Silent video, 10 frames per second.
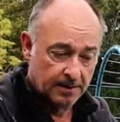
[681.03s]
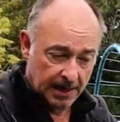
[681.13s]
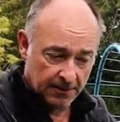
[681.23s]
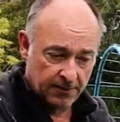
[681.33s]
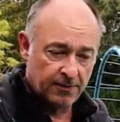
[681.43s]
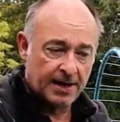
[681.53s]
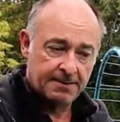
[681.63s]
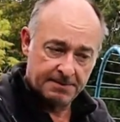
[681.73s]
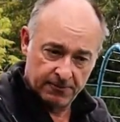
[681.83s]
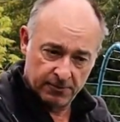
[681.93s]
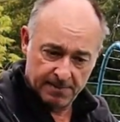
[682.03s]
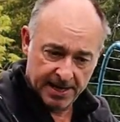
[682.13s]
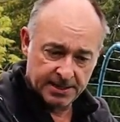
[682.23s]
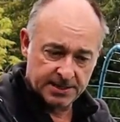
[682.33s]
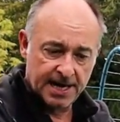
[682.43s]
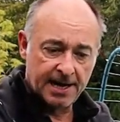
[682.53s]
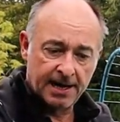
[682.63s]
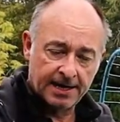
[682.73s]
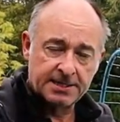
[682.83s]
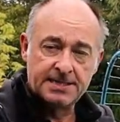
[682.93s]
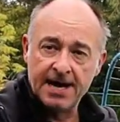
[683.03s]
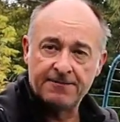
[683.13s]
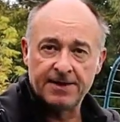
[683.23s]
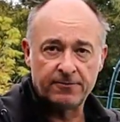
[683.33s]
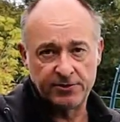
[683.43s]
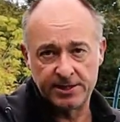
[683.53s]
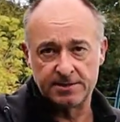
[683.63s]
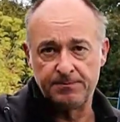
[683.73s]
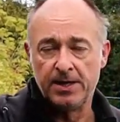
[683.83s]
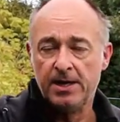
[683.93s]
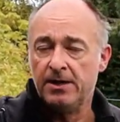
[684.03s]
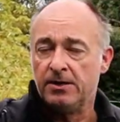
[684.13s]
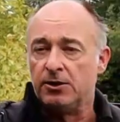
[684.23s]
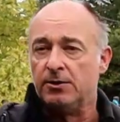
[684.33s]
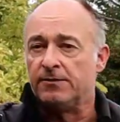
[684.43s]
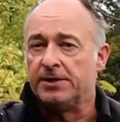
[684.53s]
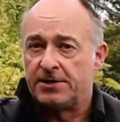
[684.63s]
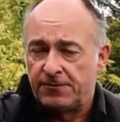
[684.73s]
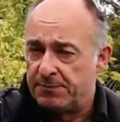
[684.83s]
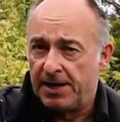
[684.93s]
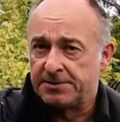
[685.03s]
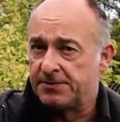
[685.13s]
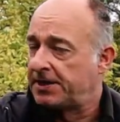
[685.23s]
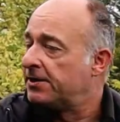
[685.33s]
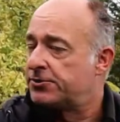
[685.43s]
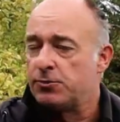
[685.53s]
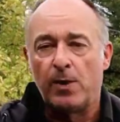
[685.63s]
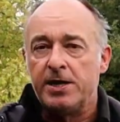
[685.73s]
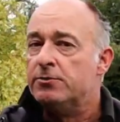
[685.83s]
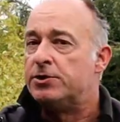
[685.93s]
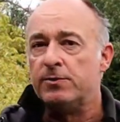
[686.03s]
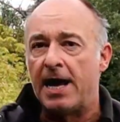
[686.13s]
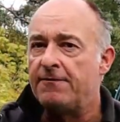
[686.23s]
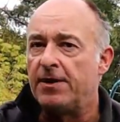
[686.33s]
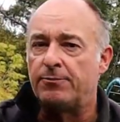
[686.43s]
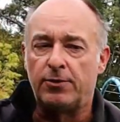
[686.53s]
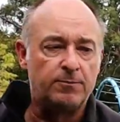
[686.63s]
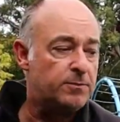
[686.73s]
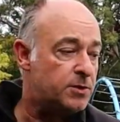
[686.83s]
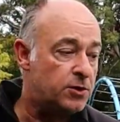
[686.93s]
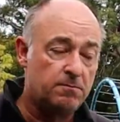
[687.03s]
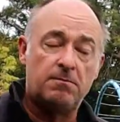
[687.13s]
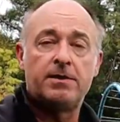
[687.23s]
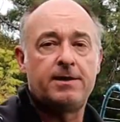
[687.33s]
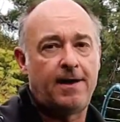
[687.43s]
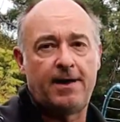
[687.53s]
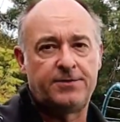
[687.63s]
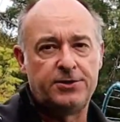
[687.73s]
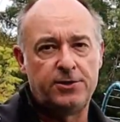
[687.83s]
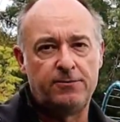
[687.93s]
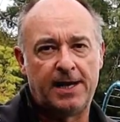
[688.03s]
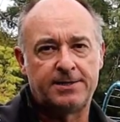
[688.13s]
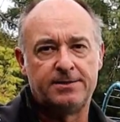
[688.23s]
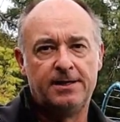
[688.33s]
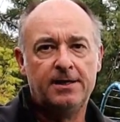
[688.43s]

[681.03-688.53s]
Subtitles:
Other than that, it remains there, and it's there for that reason. You live in a different part of the country where you don't have that problem, you might not have to do that.